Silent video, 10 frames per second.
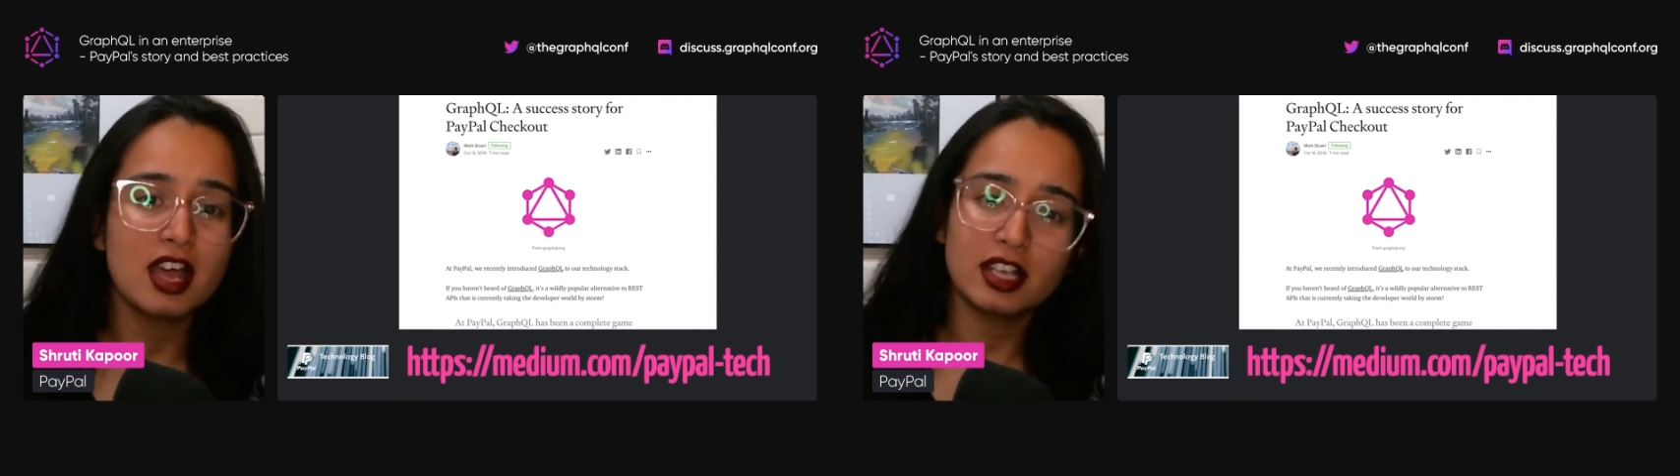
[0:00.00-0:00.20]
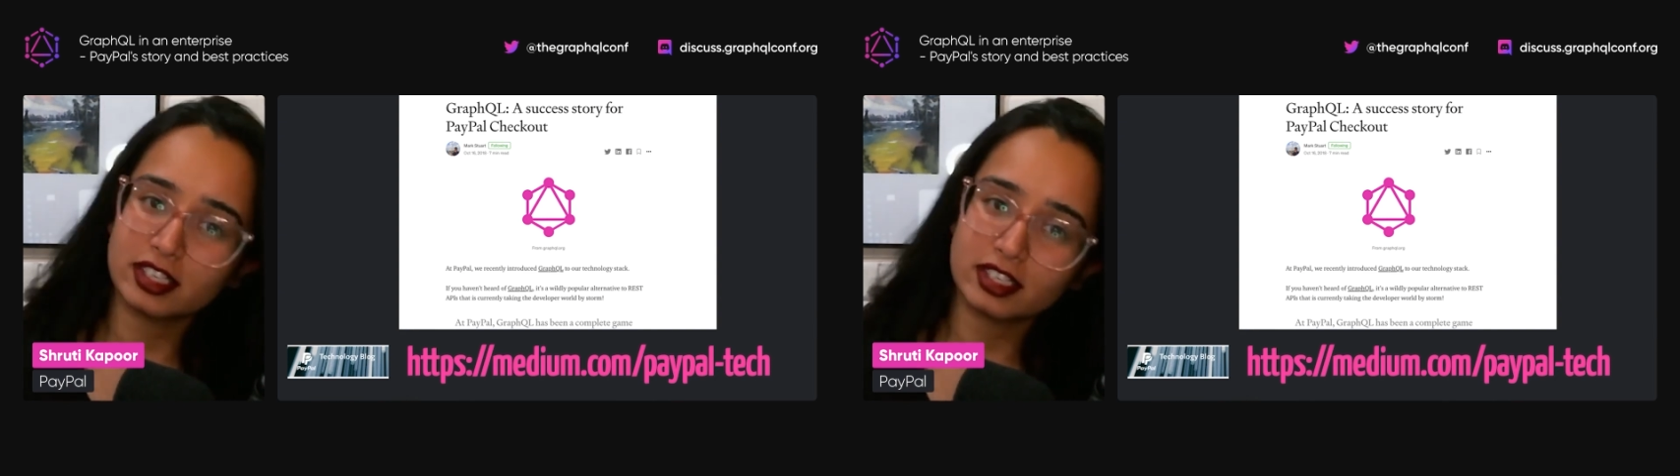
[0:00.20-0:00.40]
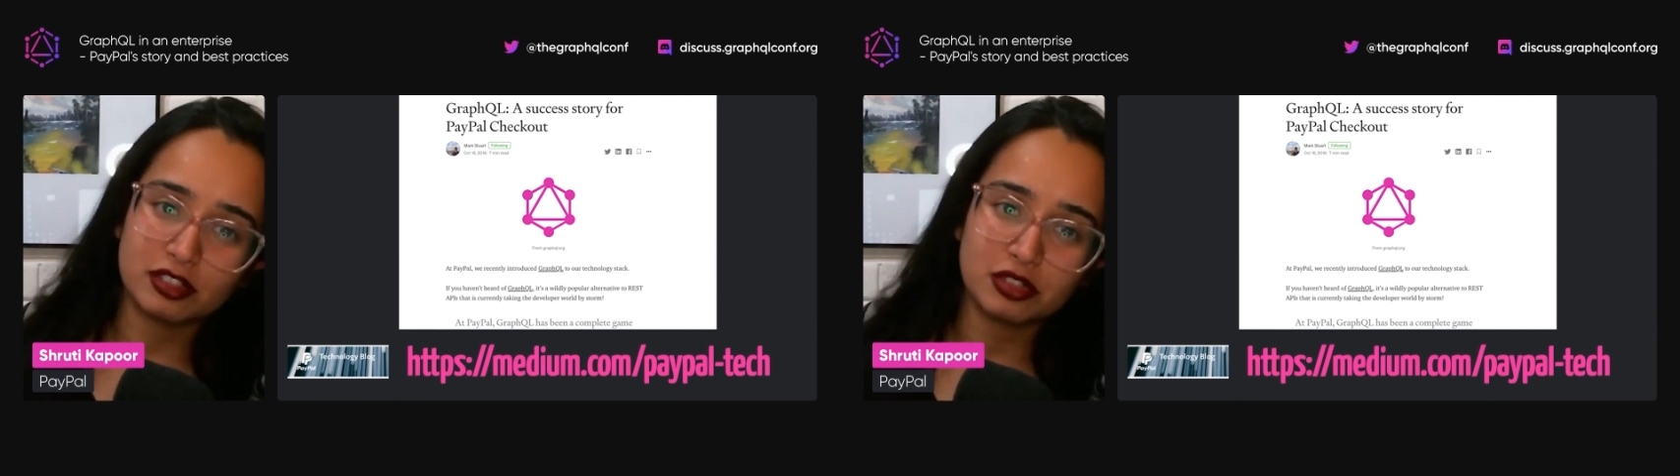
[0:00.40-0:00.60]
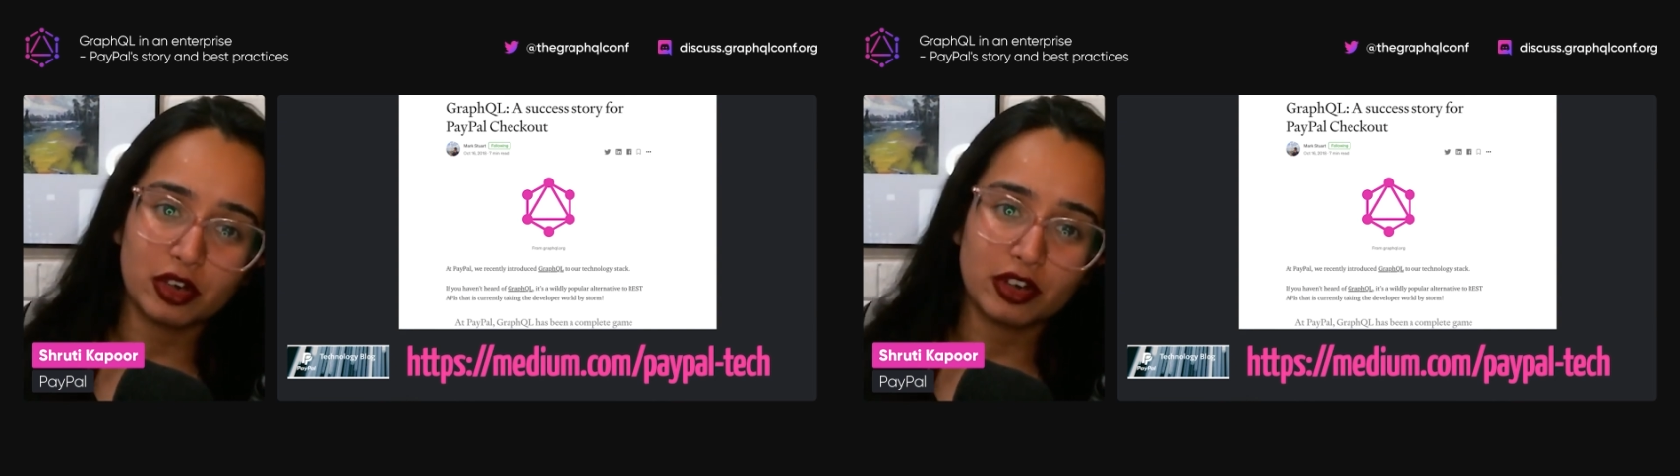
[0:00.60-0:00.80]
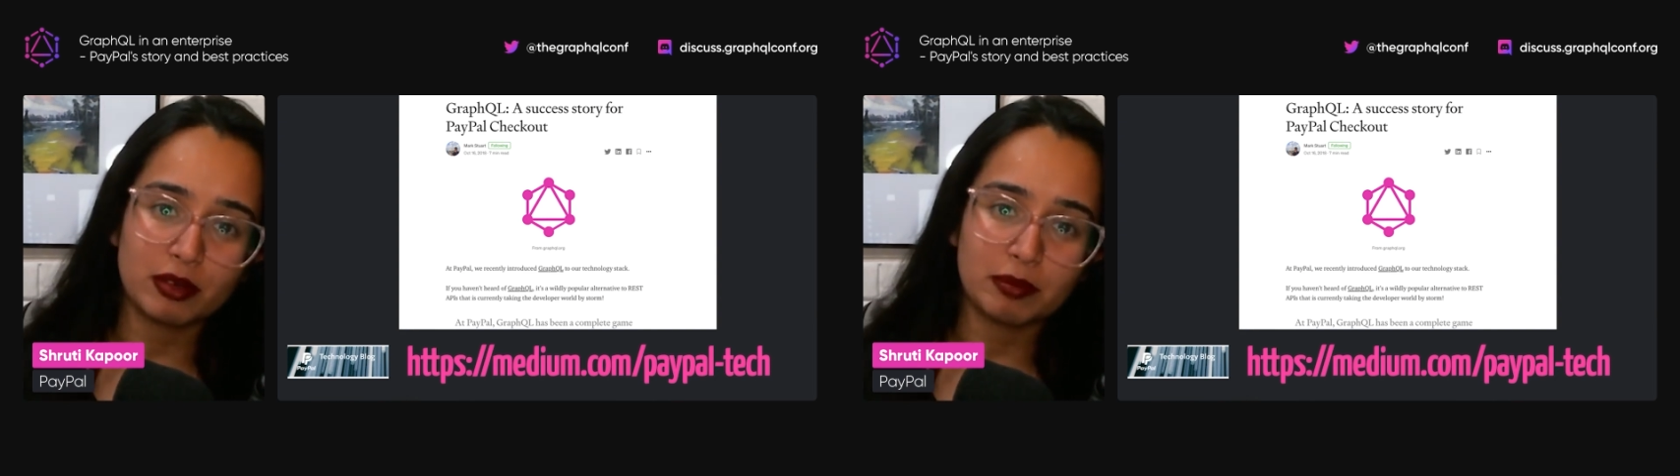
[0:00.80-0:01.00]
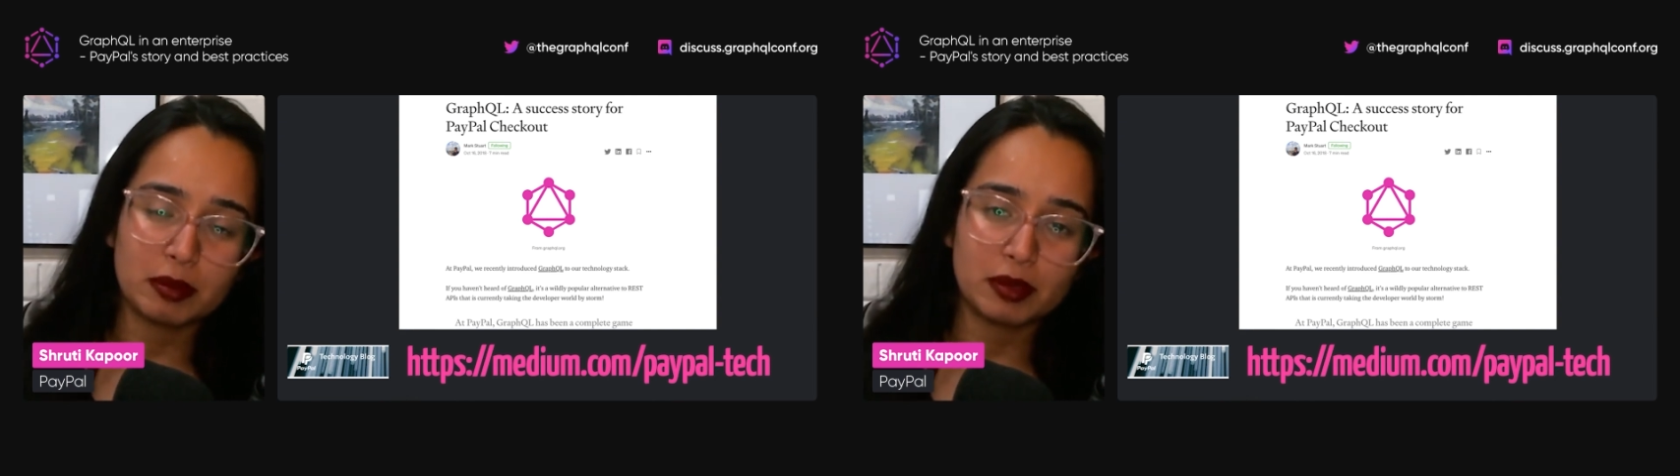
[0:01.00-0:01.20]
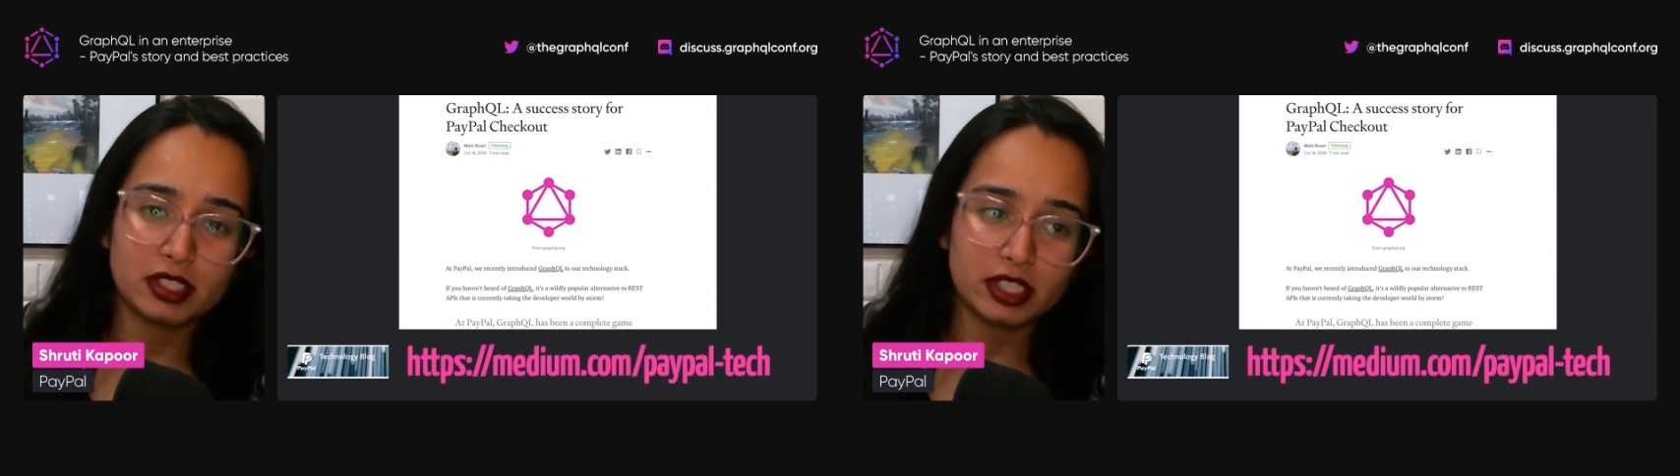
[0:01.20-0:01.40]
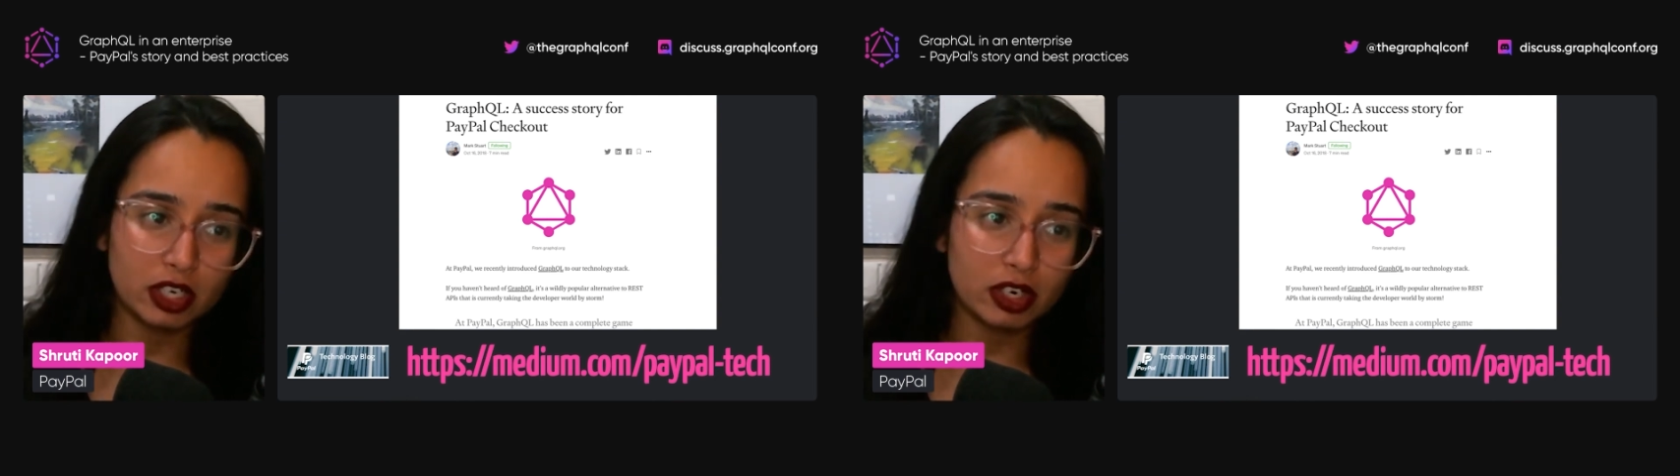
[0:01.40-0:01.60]
Success story for PayPal
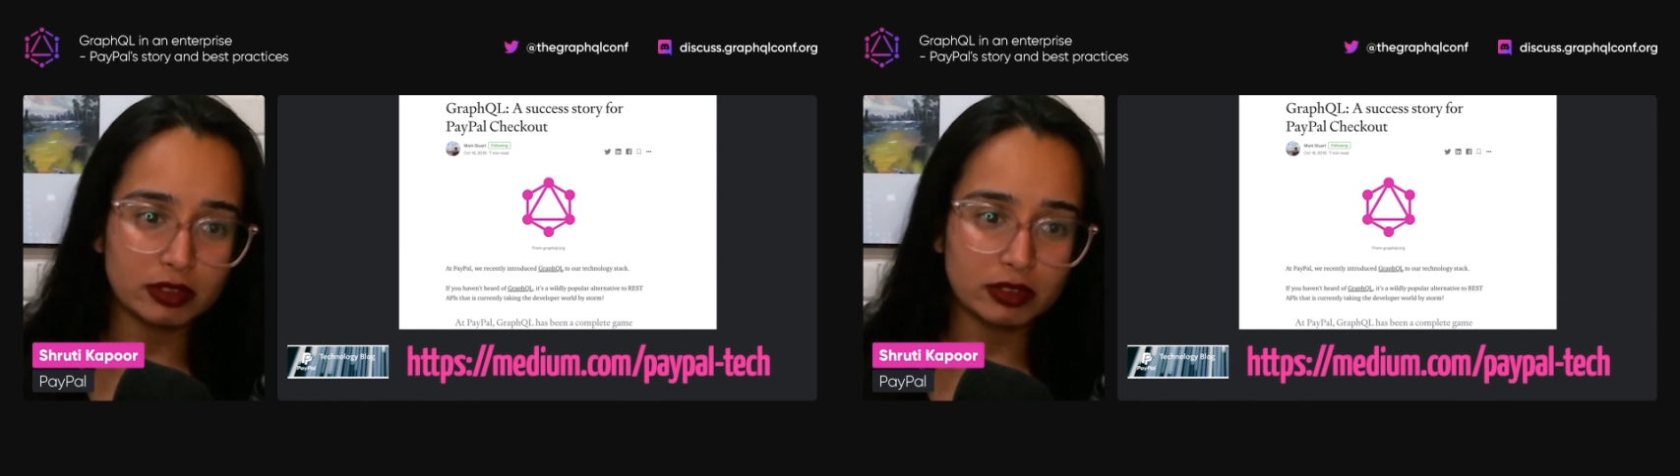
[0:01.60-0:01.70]
checkout,